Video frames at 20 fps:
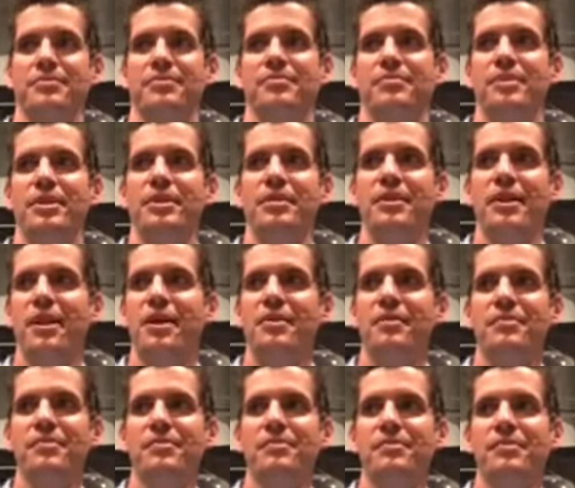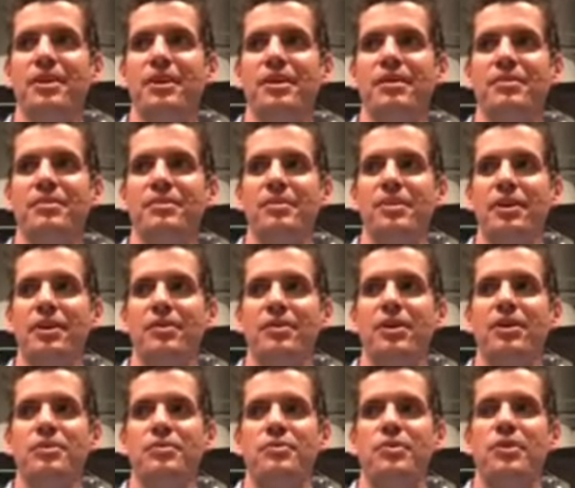Being dead and, and
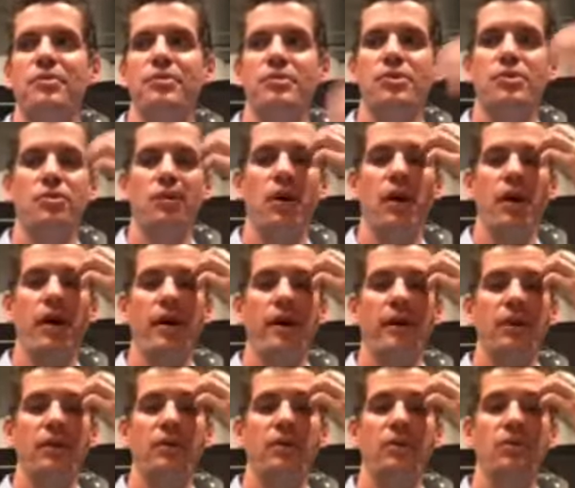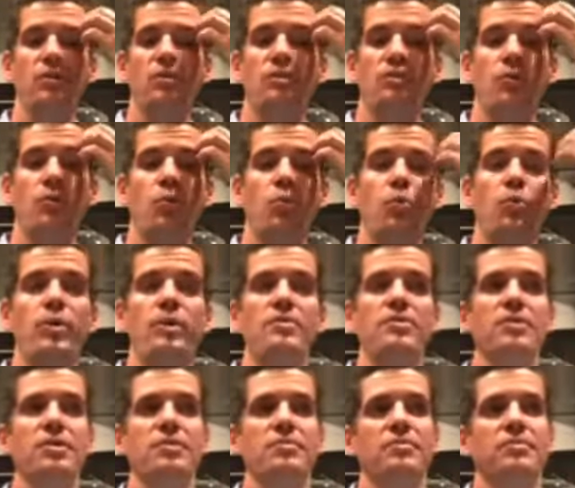lost forever. So, so
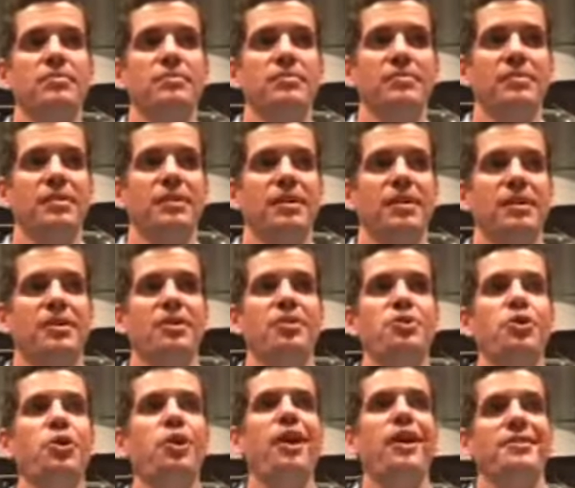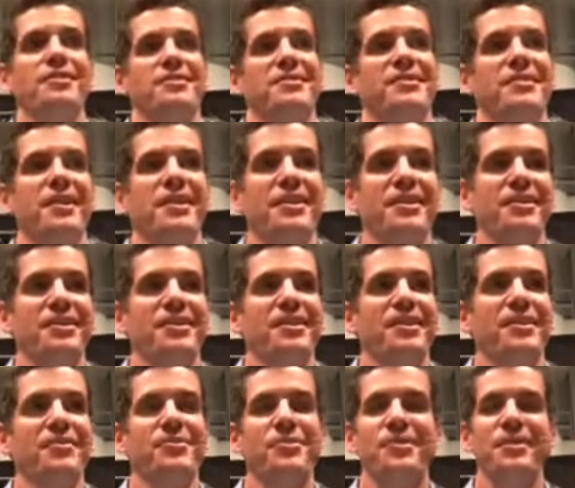wisdom, there's a lot at stake.
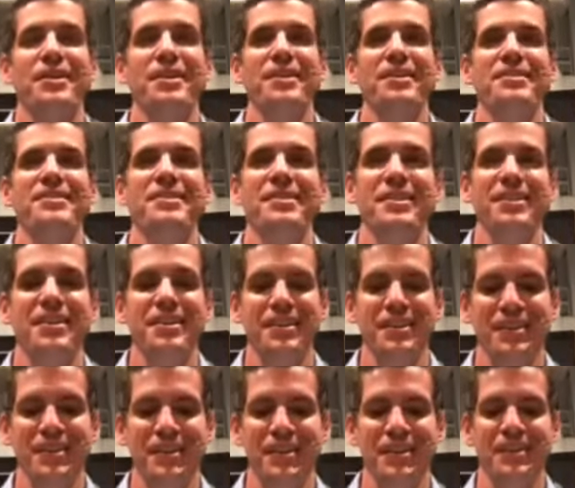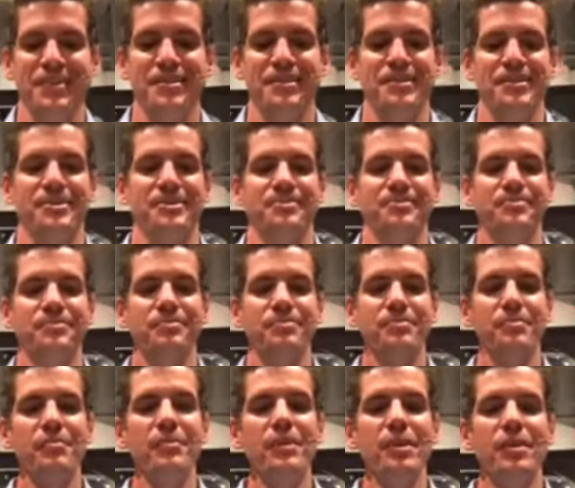If we're king's kids,
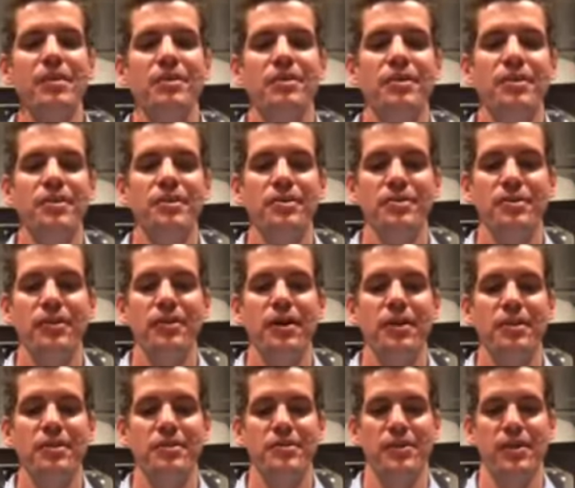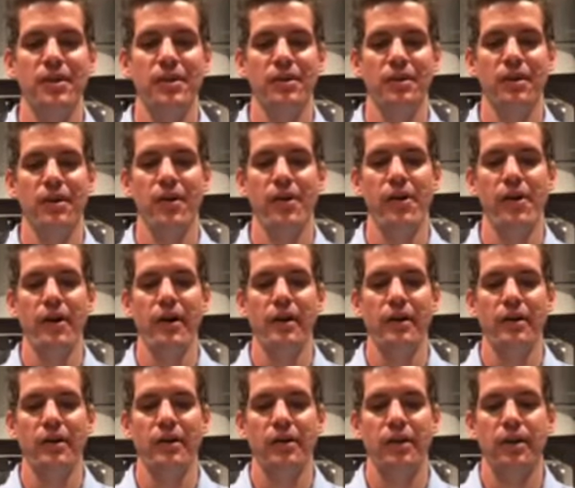there is a lot at stake.
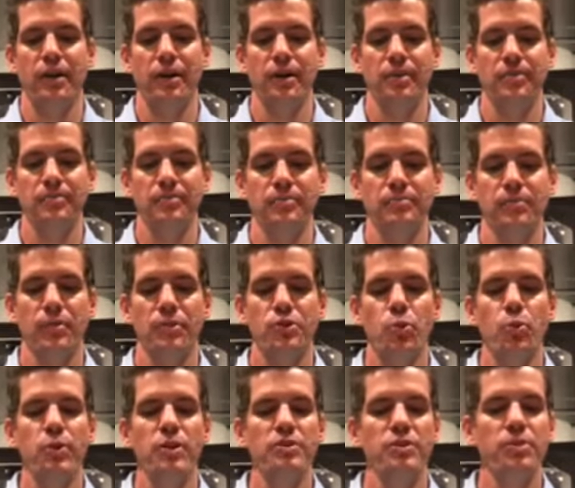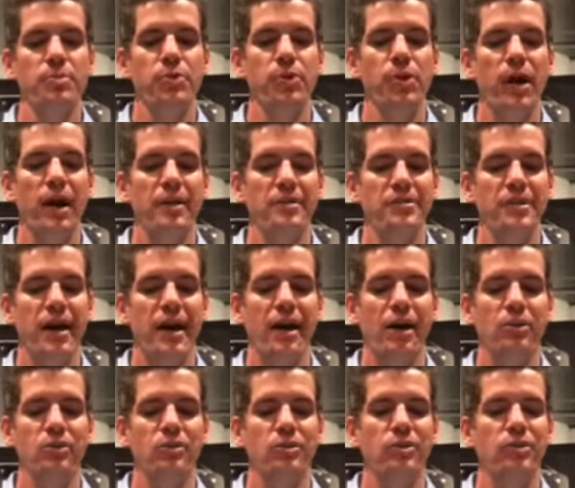Um, so wisdom cries
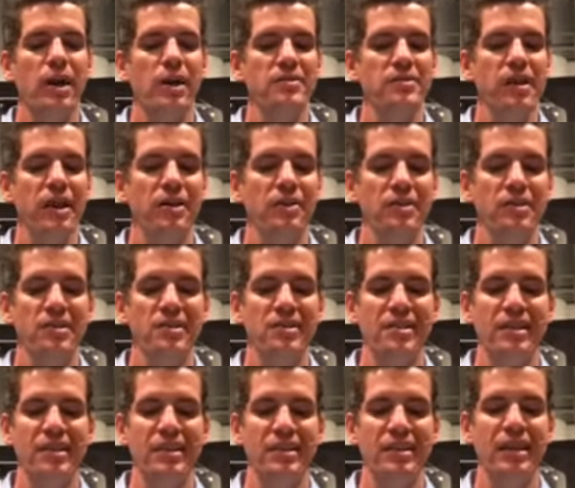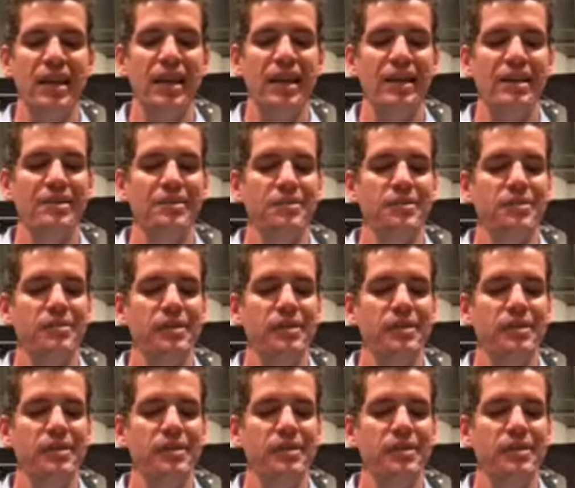out, cries out at the city gates.